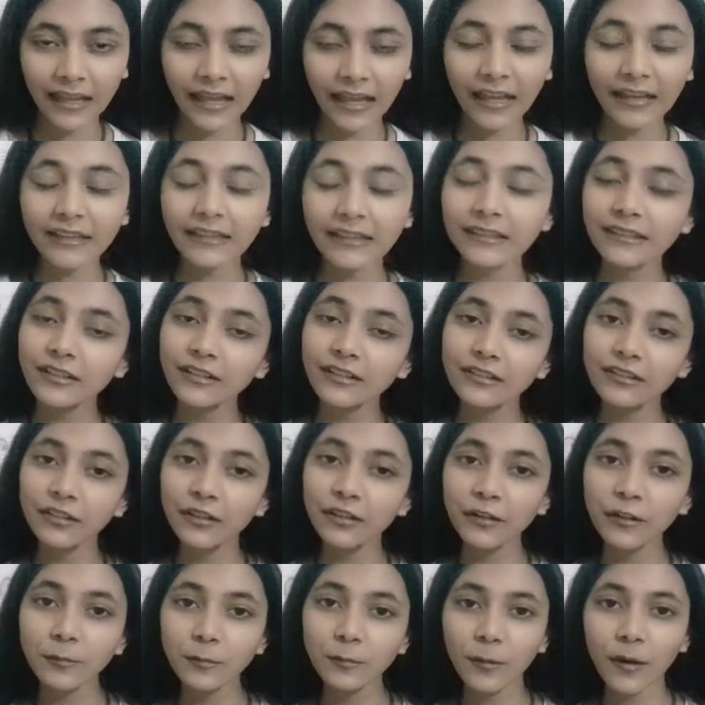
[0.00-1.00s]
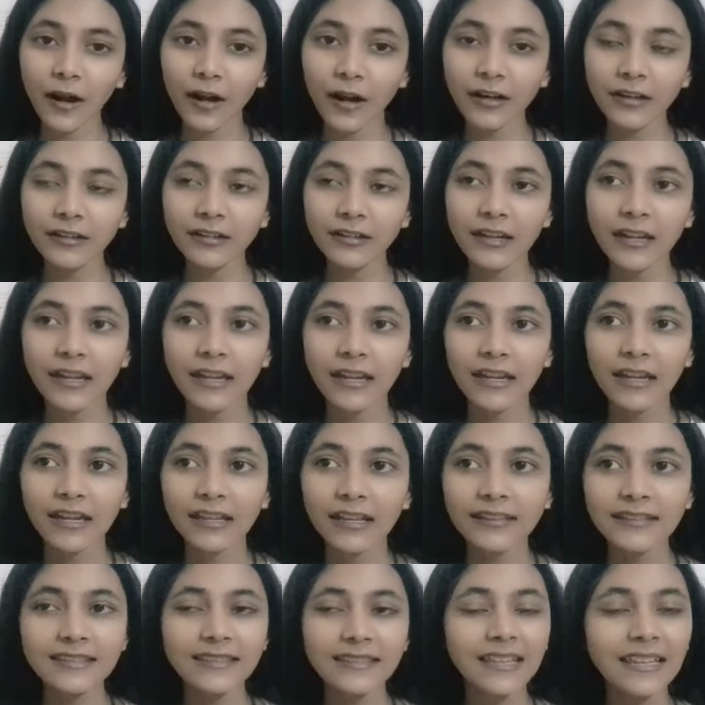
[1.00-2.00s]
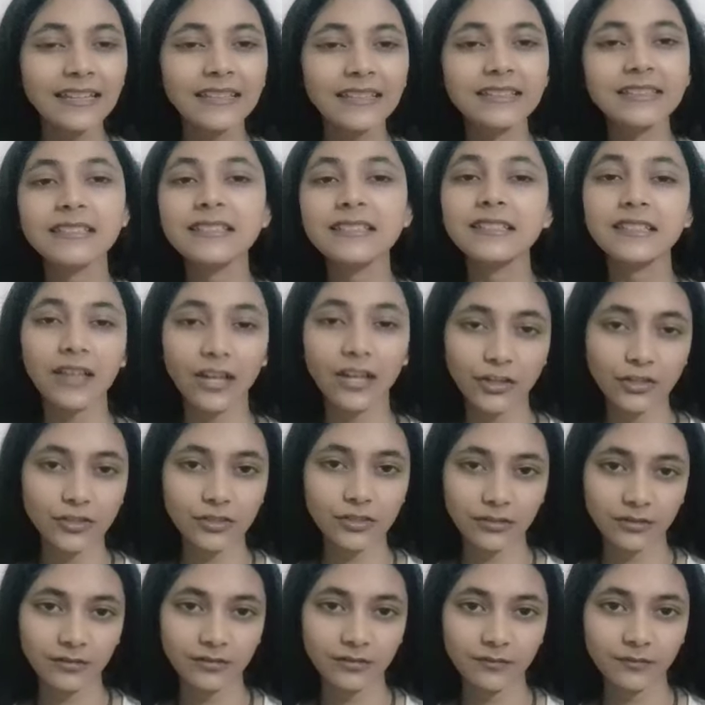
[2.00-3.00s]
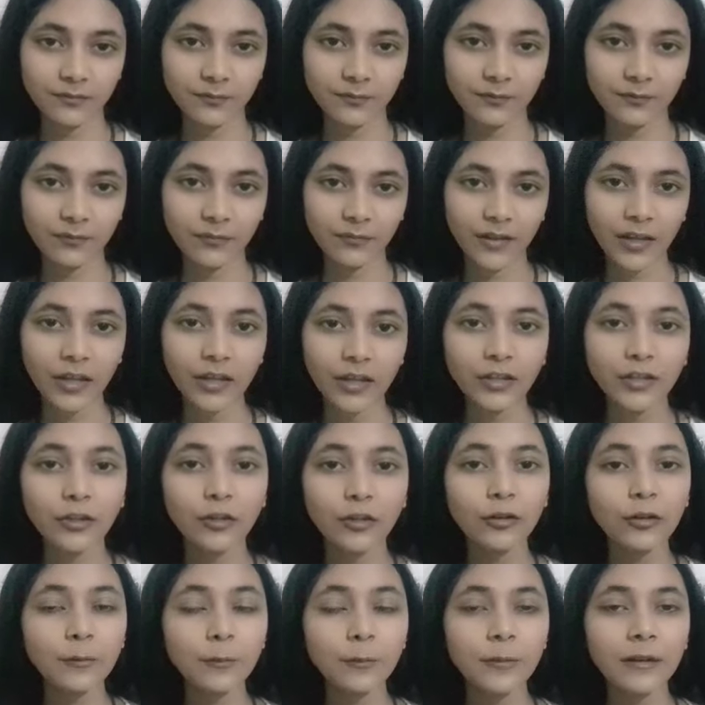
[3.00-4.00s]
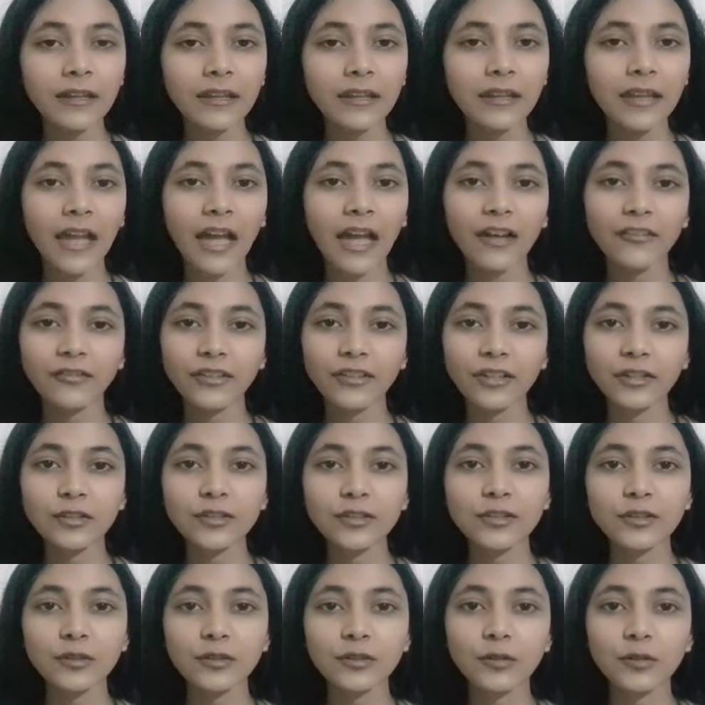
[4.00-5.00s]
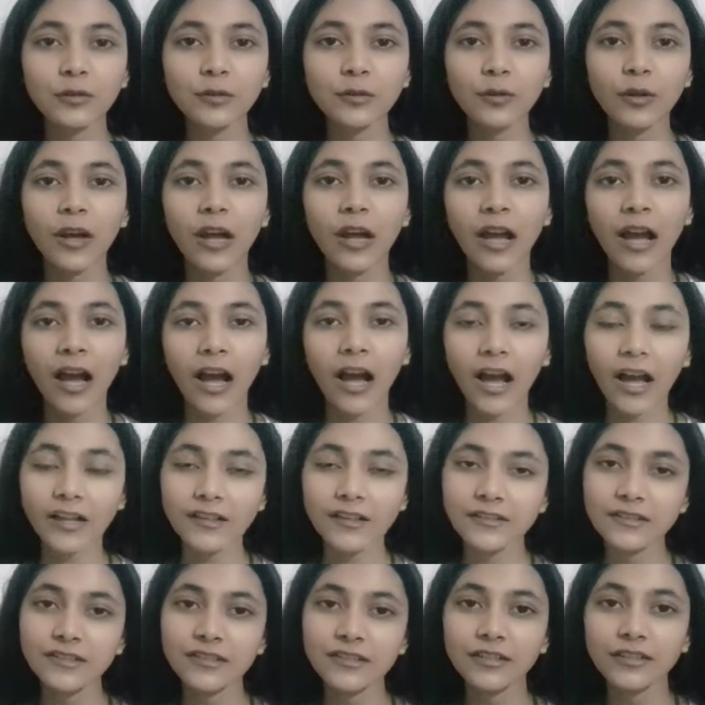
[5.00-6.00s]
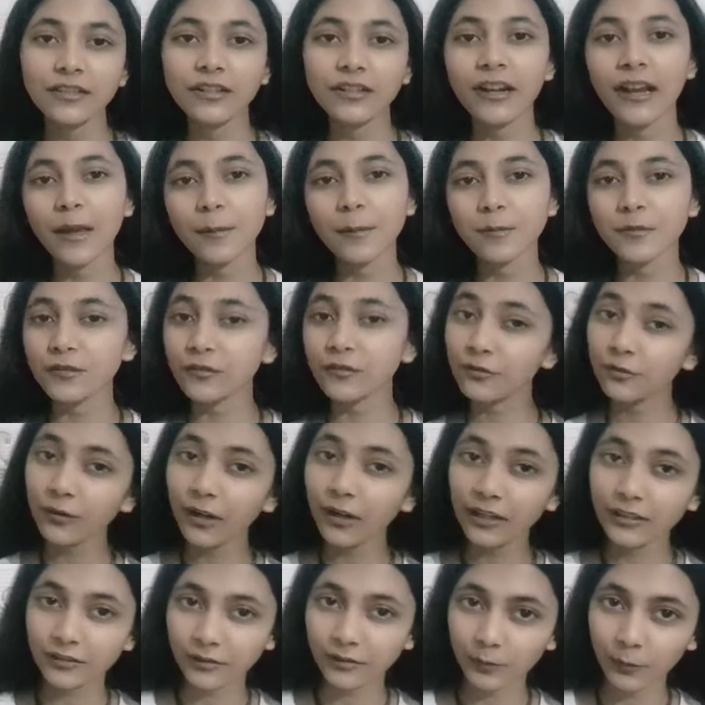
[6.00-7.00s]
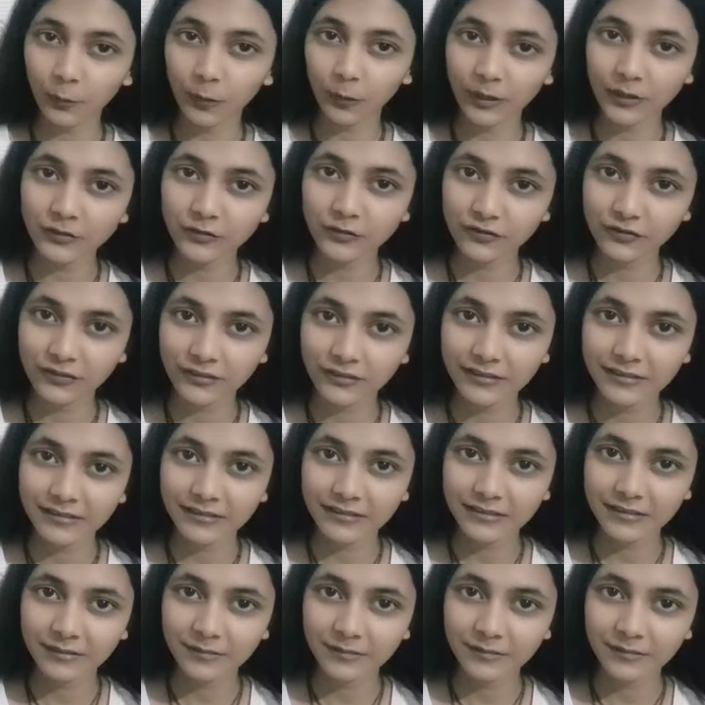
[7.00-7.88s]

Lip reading: And in the third part, it's like discussion. You'll be having to answer abstract questions.